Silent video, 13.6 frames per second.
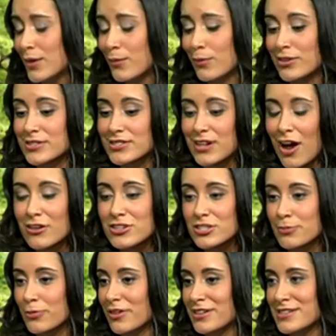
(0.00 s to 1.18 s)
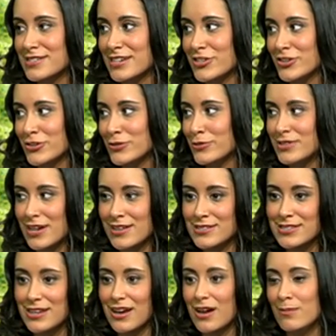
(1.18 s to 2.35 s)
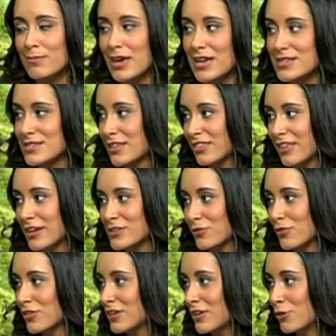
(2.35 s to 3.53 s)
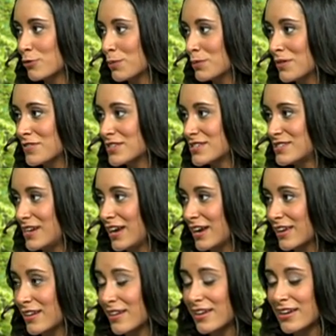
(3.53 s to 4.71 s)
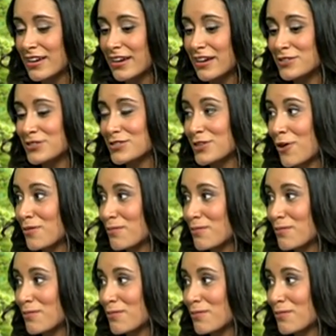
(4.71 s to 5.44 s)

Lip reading: we're a scholarship organization who does amazing things for the young women of the state, and it's so